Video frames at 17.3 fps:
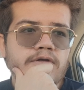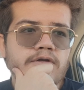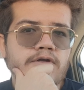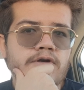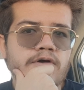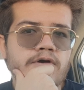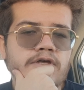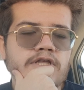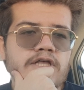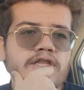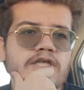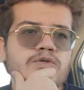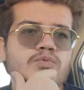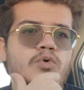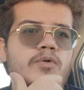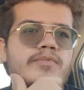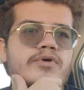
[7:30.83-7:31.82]
You know, and, and
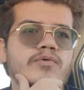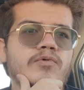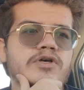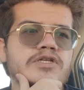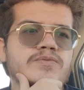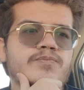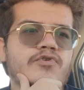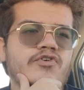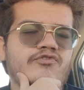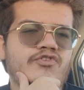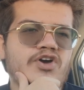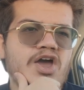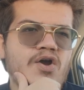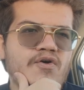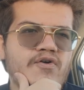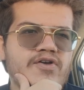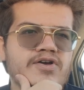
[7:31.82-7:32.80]
this woman was
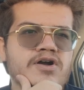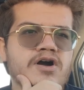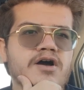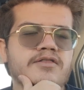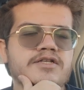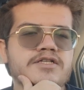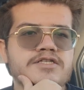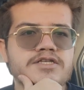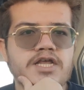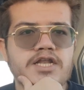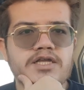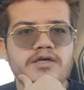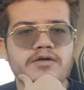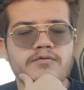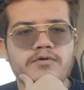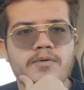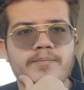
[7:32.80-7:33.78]
very
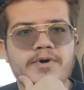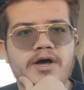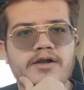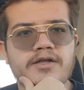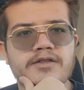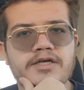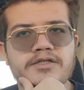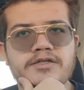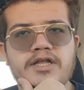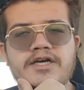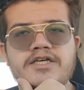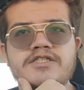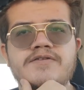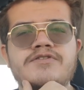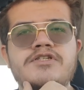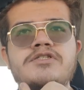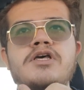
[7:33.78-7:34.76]
condescending about it, like like
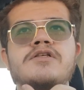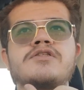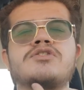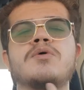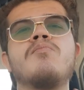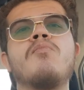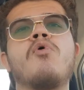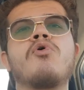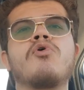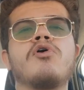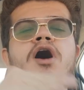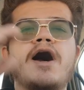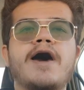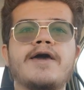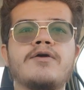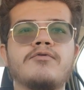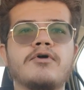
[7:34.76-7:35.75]
as if she's on some moral
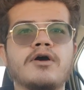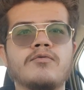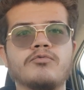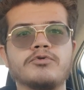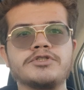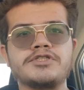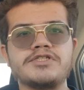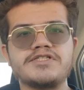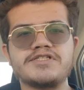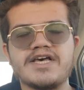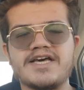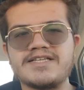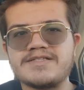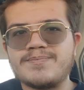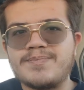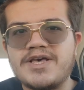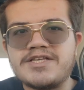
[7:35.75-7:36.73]
high ground where she's
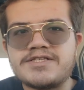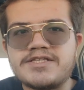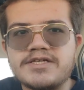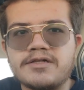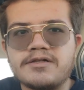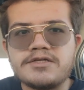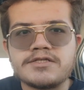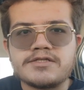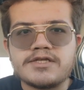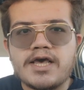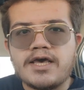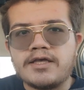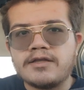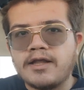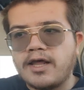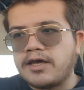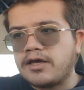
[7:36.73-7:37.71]
like basically
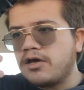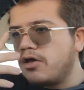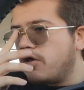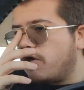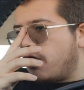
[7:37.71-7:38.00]
saying that like,